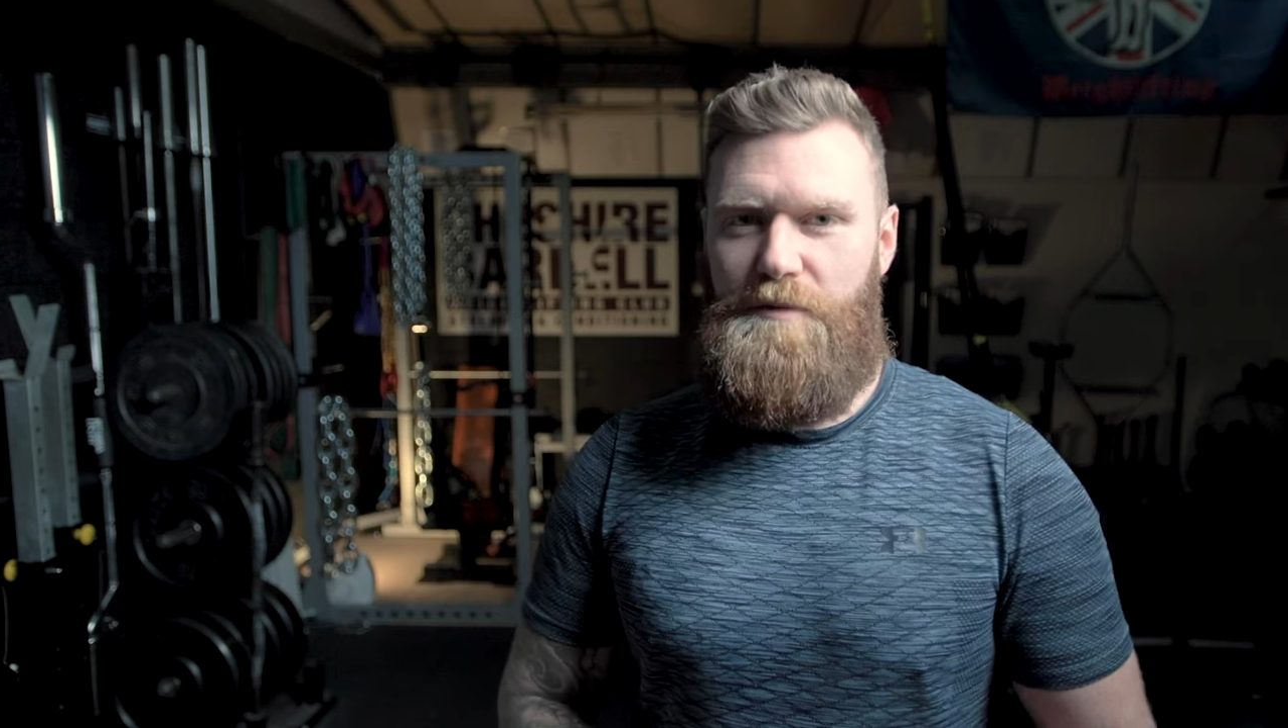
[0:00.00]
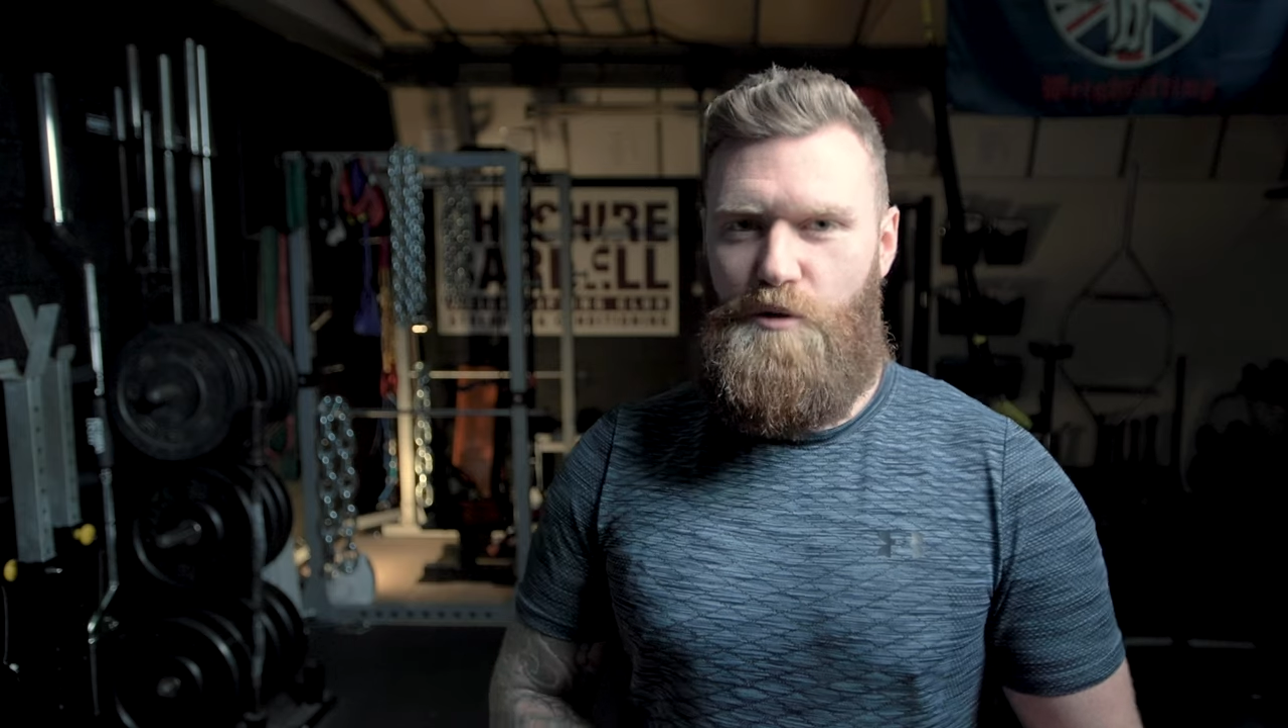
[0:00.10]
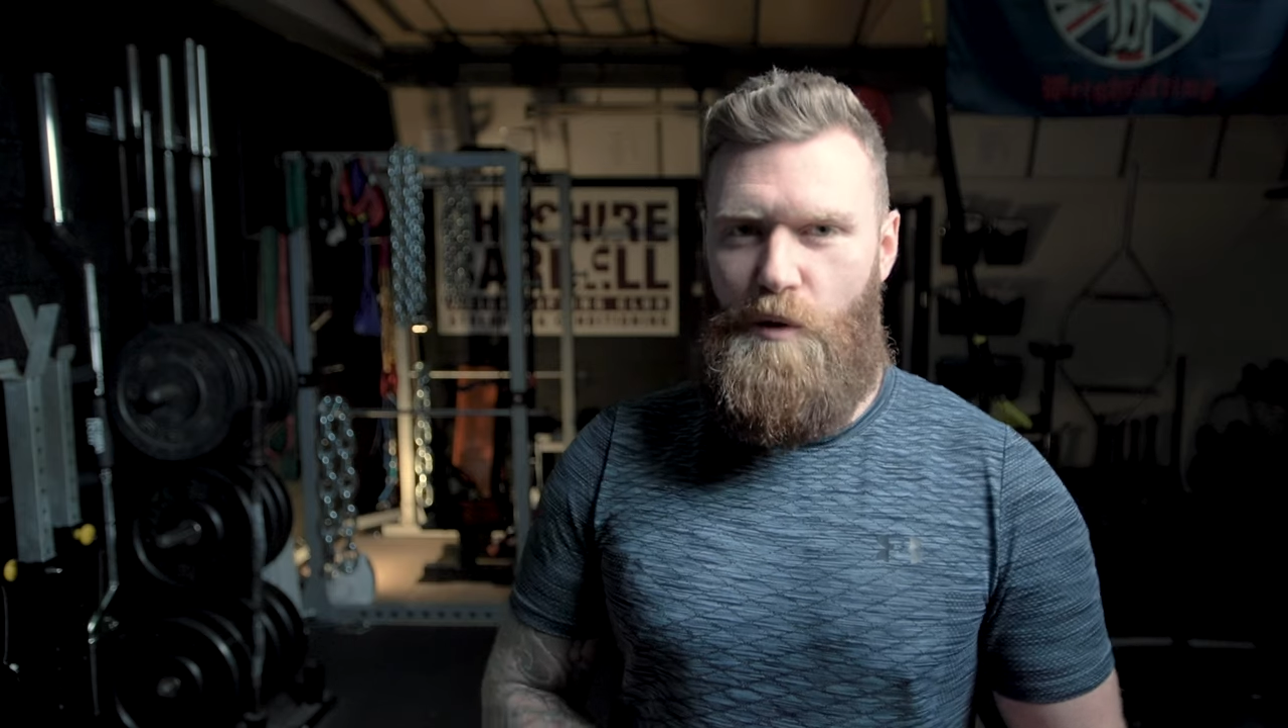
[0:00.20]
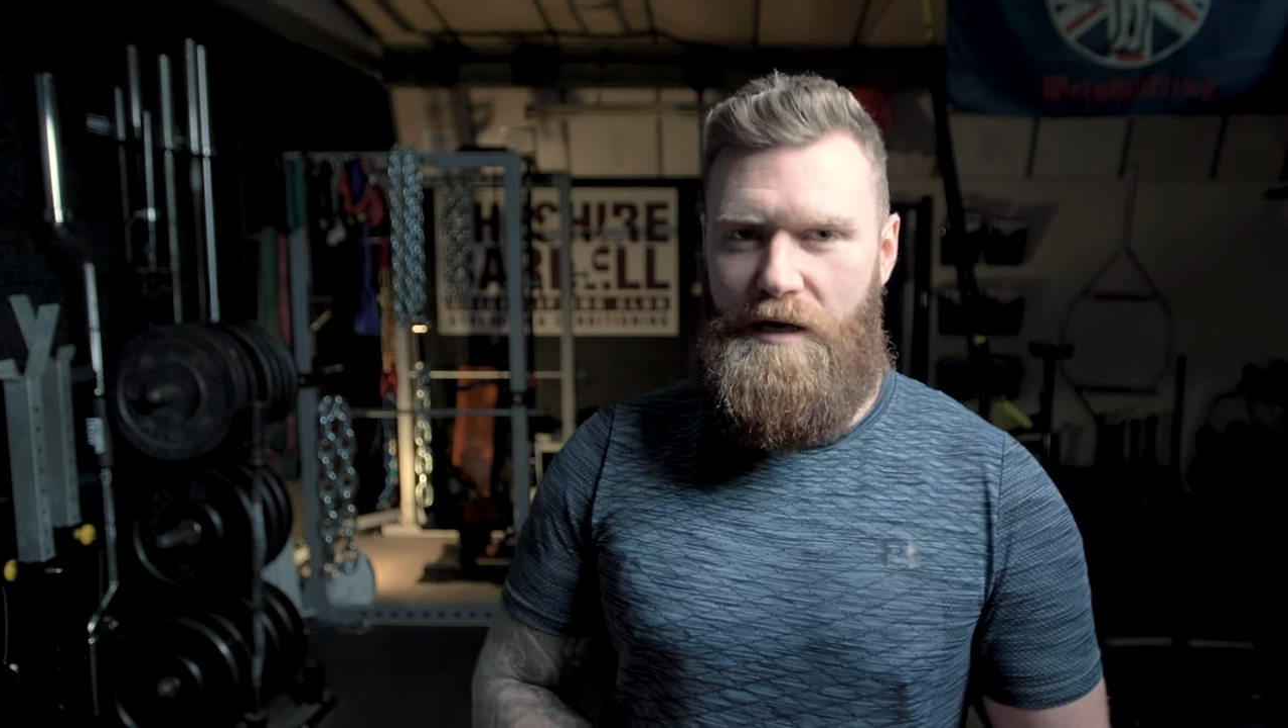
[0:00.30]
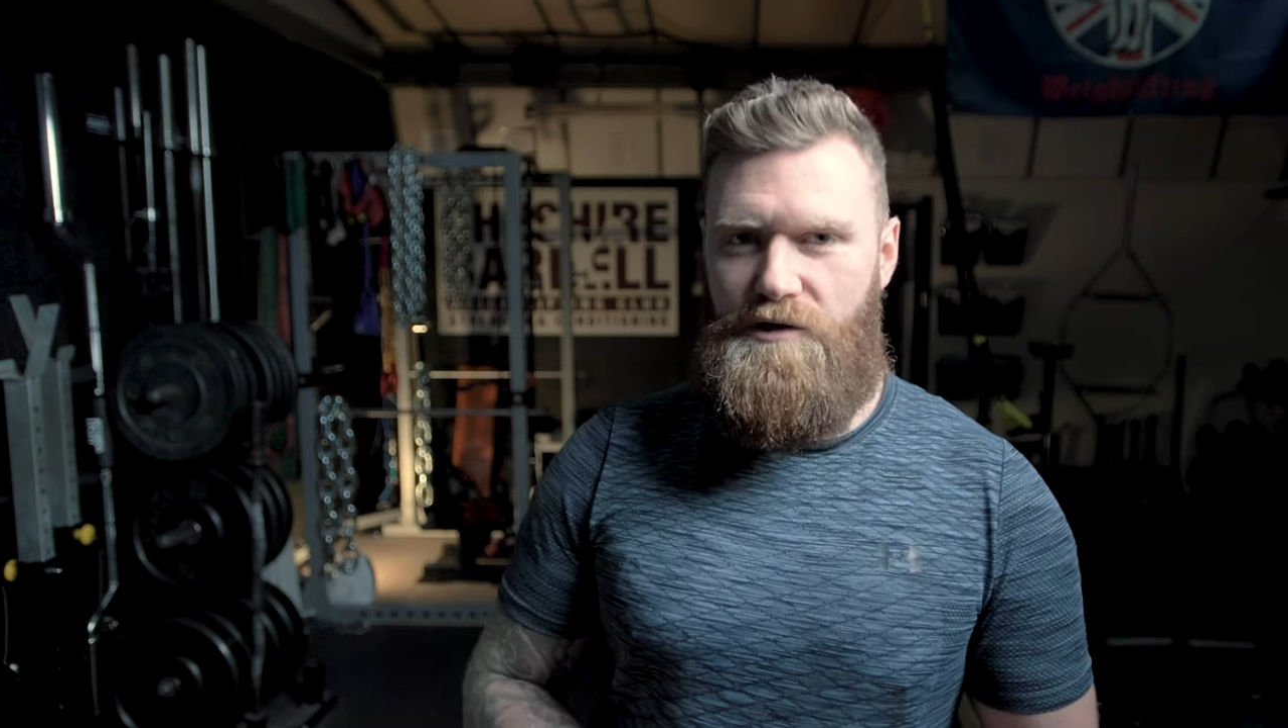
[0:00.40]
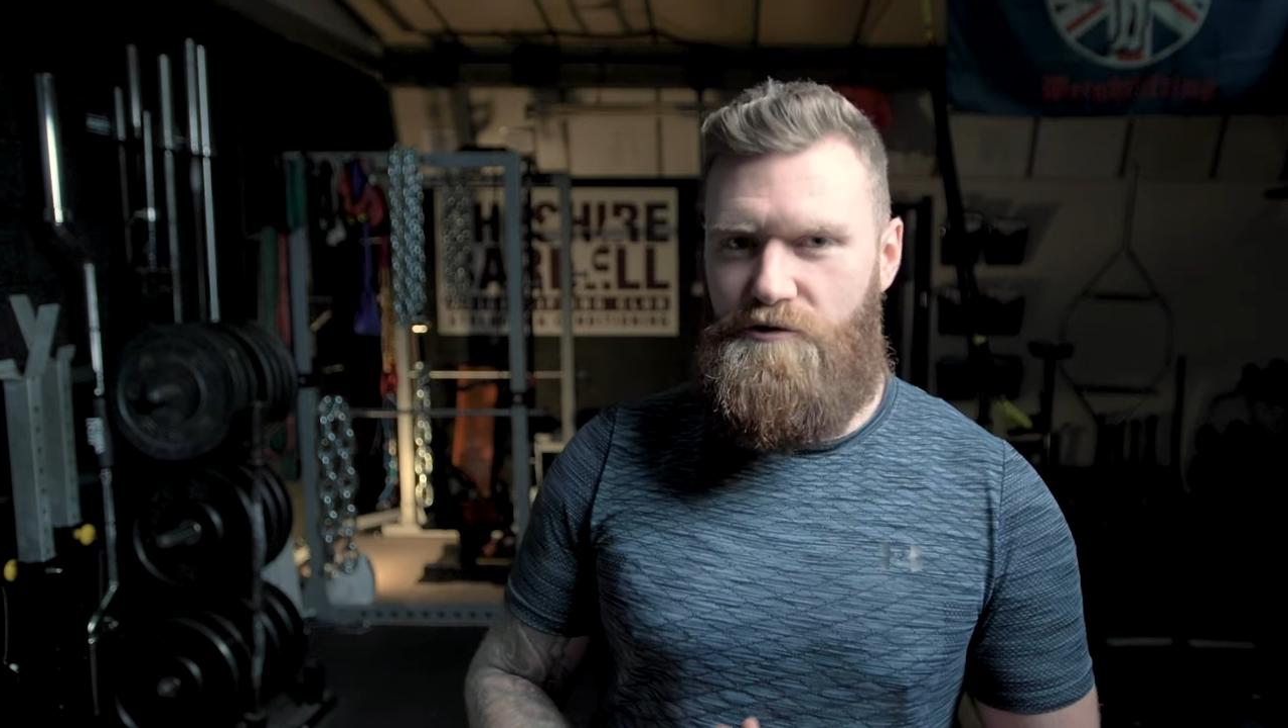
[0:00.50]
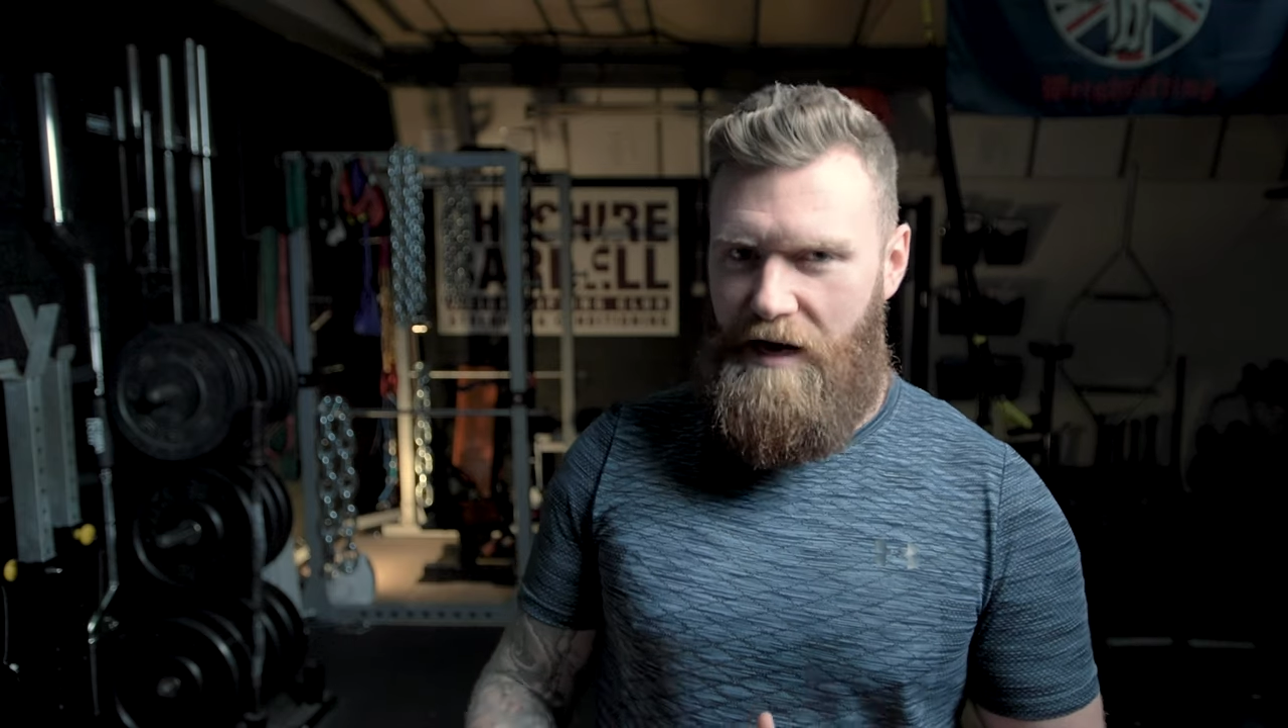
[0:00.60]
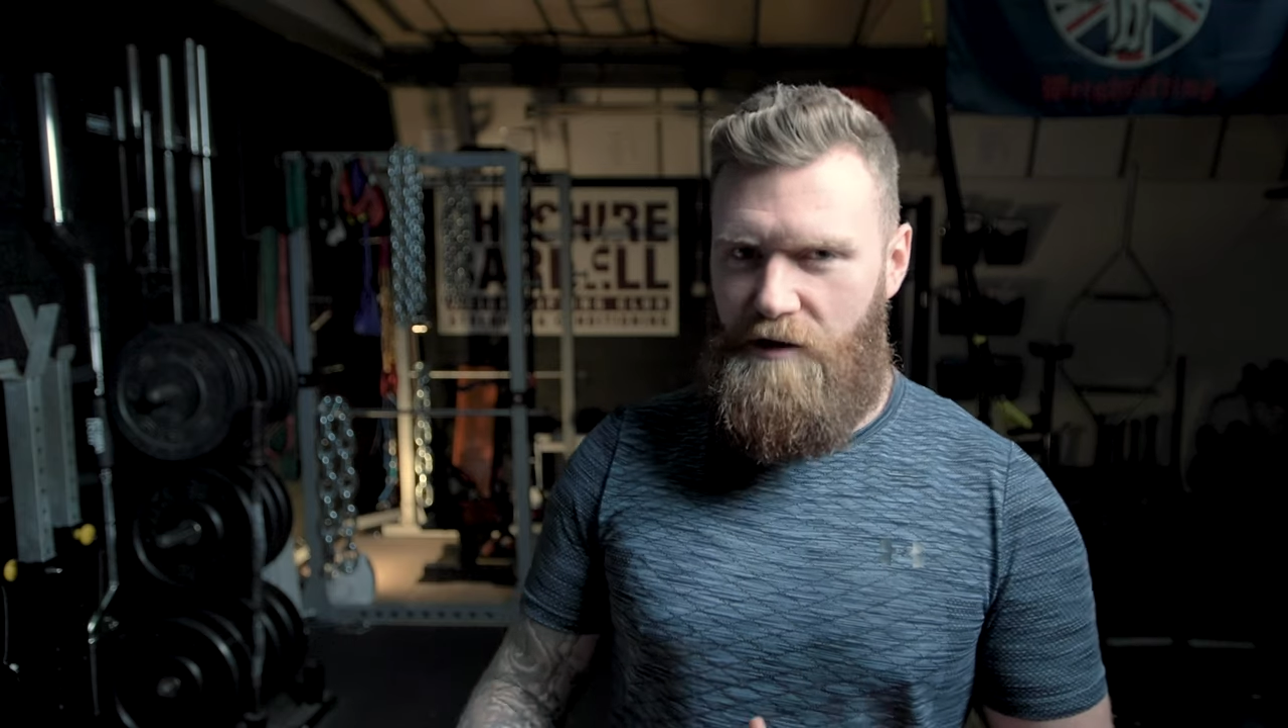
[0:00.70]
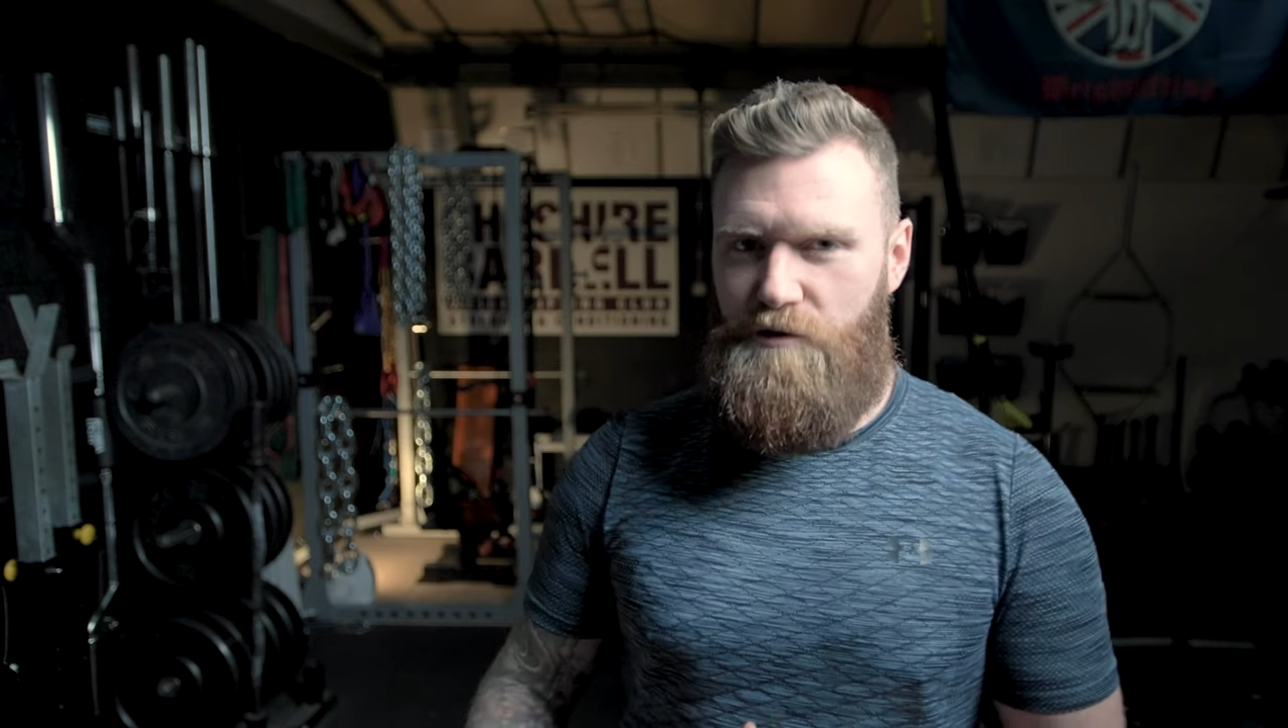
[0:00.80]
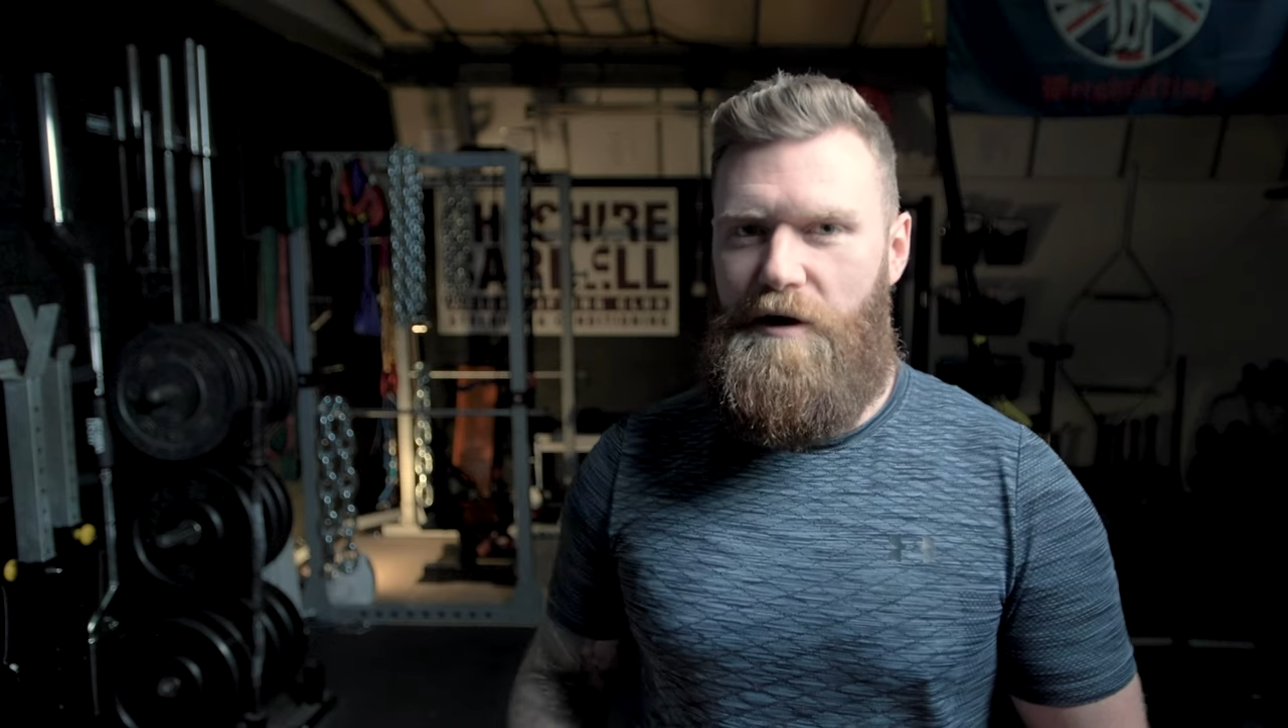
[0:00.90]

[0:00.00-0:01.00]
between strength